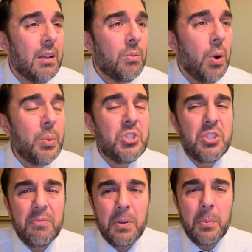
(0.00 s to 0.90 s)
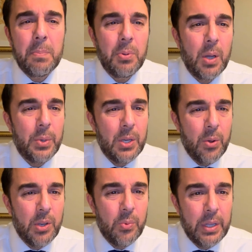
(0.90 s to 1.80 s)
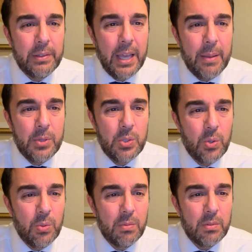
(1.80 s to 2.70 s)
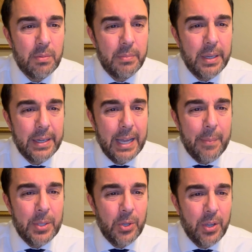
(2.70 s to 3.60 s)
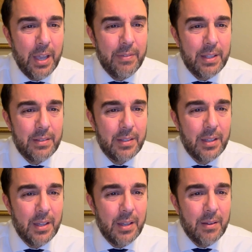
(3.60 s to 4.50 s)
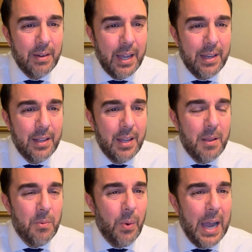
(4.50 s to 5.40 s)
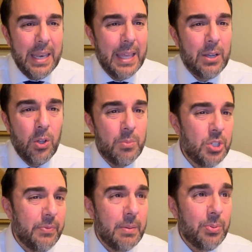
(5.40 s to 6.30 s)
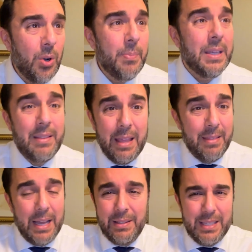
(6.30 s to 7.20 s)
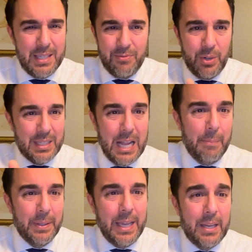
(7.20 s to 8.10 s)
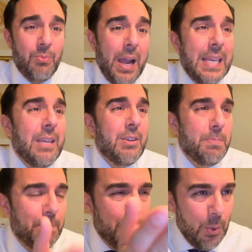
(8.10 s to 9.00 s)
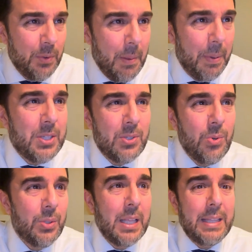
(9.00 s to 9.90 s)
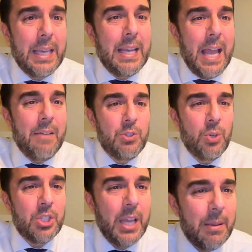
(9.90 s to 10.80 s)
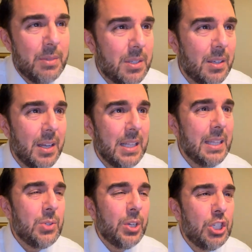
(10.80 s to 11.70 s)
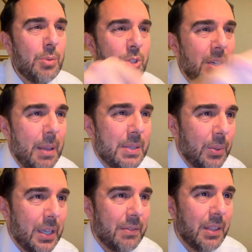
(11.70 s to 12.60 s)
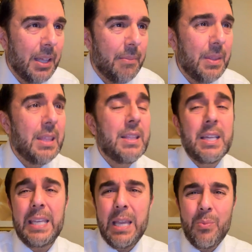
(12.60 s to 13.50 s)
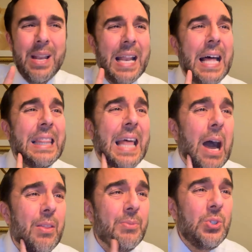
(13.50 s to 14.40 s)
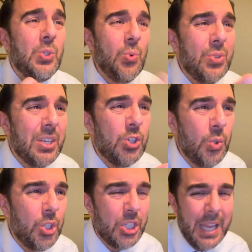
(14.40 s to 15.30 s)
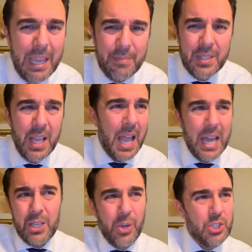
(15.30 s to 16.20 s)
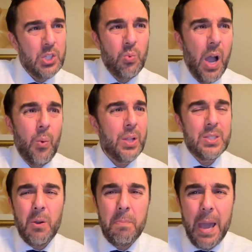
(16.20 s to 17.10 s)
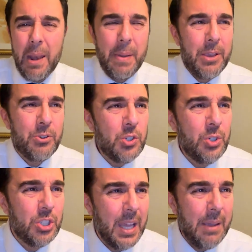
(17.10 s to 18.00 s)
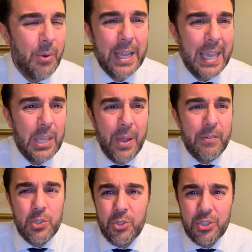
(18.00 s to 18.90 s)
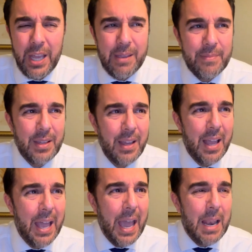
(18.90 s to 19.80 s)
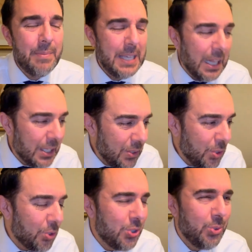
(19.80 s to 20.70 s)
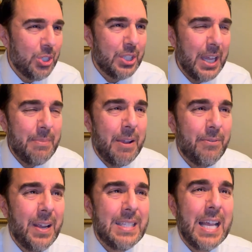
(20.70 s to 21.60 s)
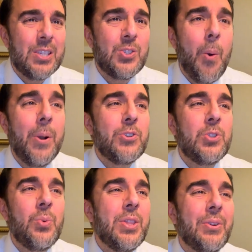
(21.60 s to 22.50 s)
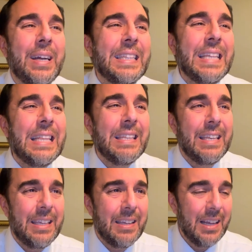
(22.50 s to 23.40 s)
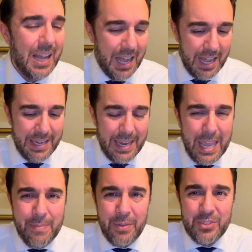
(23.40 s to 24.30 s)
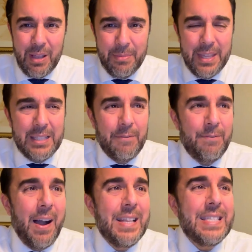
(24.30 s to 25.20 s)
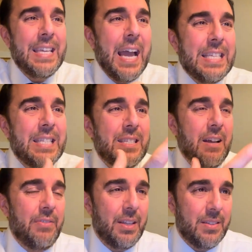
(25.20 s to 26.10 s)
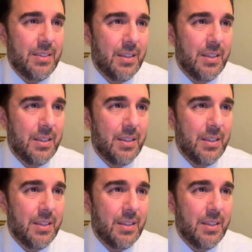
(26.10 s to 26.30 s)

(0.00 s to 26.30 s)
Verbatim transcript: One was Shifra and Mapua, and we know their real name was who? Miriam and Yocheved, right? Why do they call them Shifra and Pua? And, and this is where it's complicated. Right here is proof in the Pasuk that they didn't have Jewish names. These were Egyptian names that were given to them. The, the, the, king would not allow them to use their Jewish names. And the question is, why? What's so bad about your Jewish name? Why can't you have a Jewish name? And I'm telling you, your Jewish name, my friends, has so much to do with your identity. A name of something defines the essence of it.